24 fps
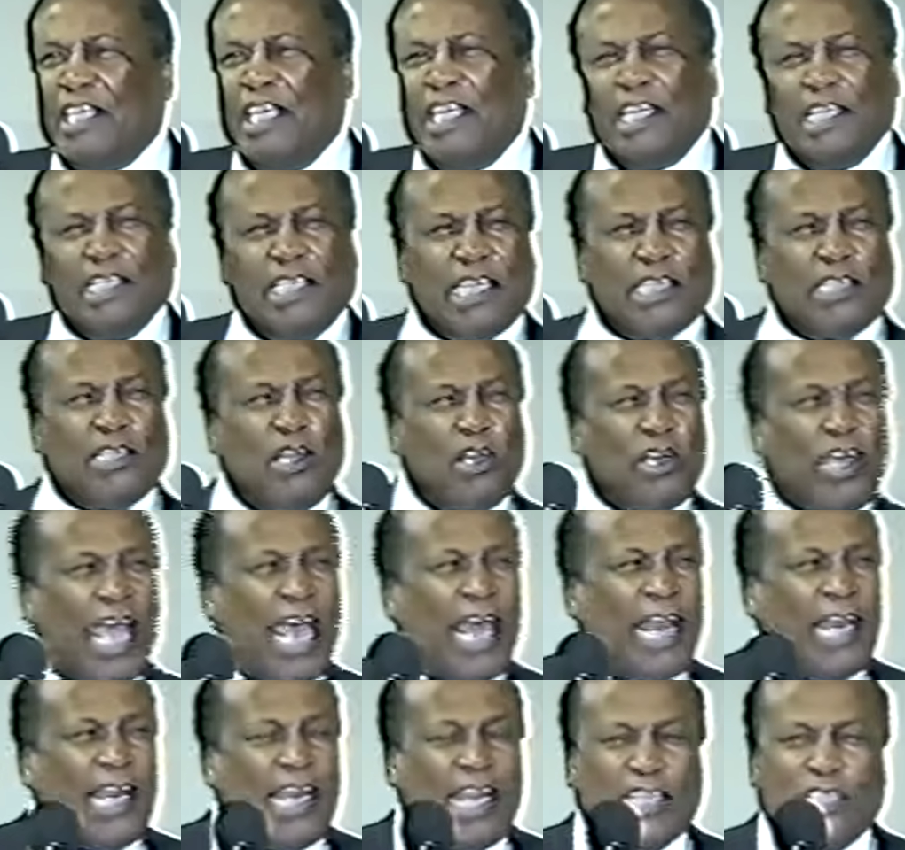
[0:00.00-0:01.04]
He didn't just look
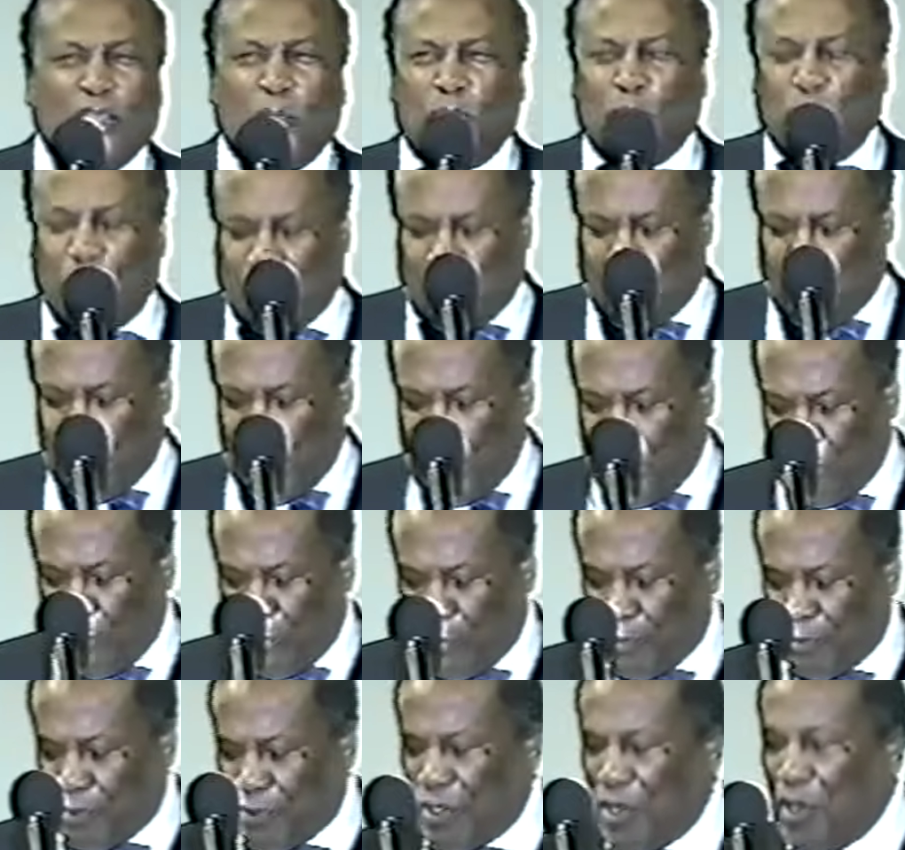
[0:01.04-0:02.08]
at it as a bunch of
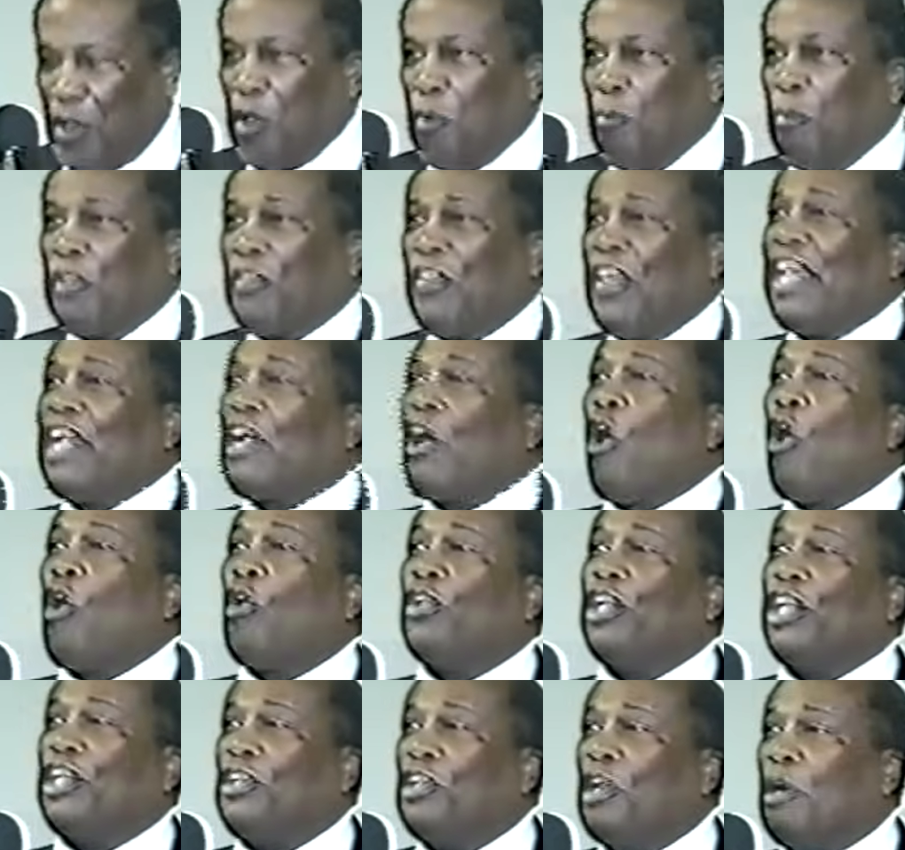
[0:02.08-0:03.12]
numbers, but they
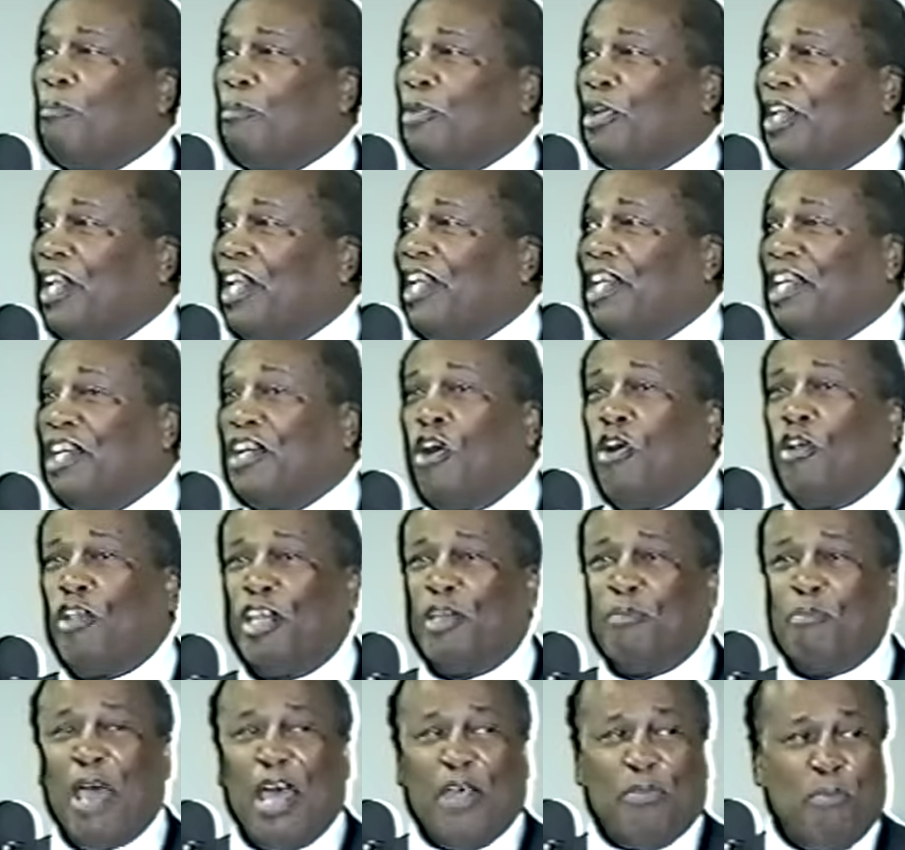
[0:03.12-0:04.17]
called it number. They didn't call
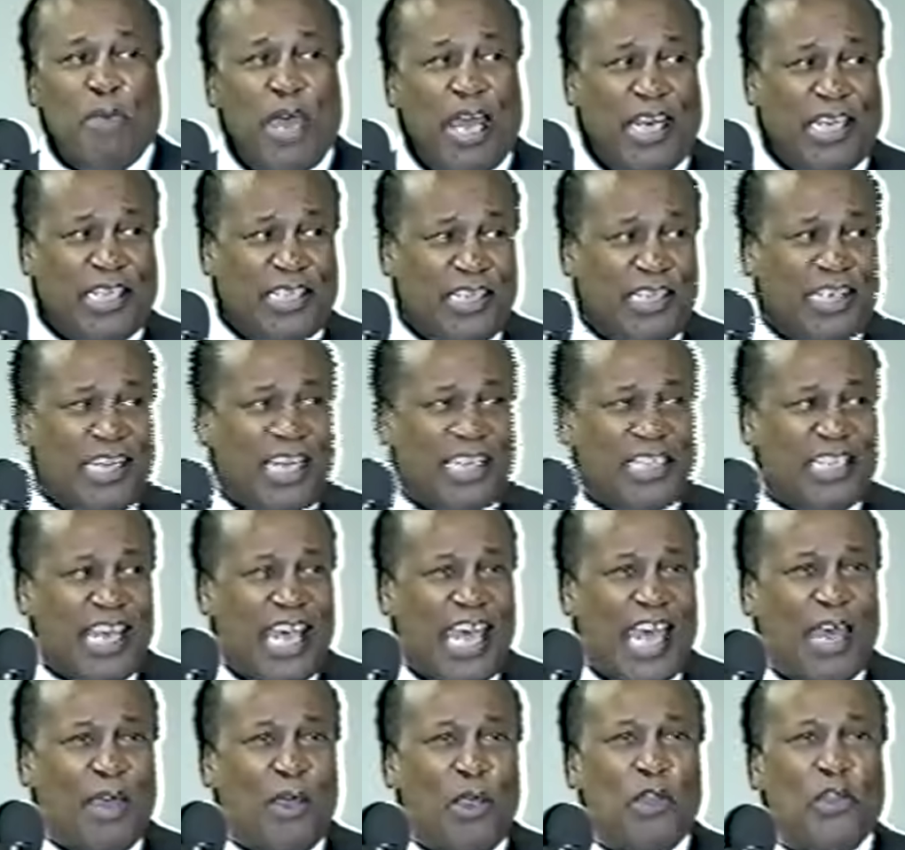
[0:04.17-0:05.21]
it mathematics at that
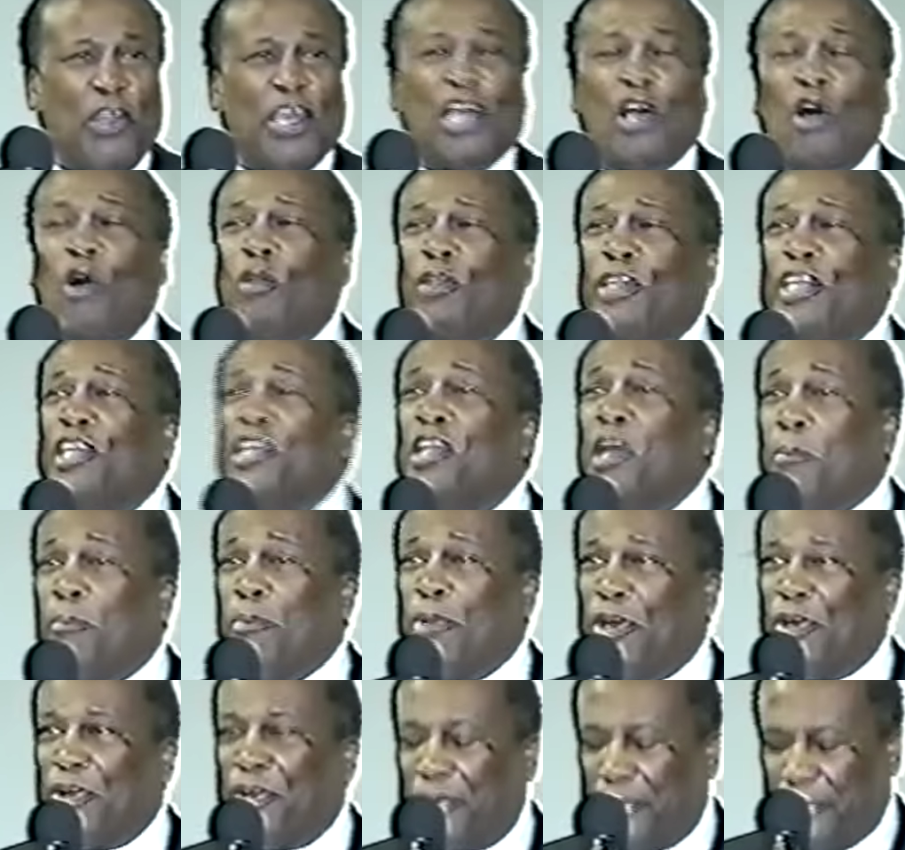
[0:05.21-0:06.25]
time. They called it
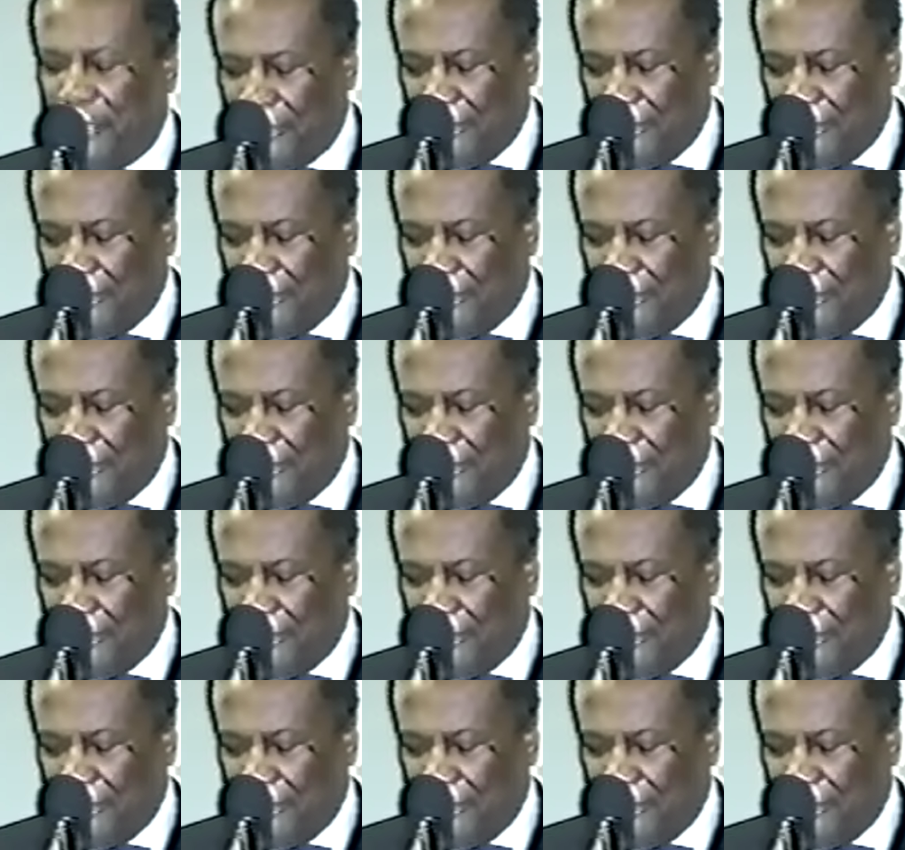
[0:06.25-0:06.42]
number.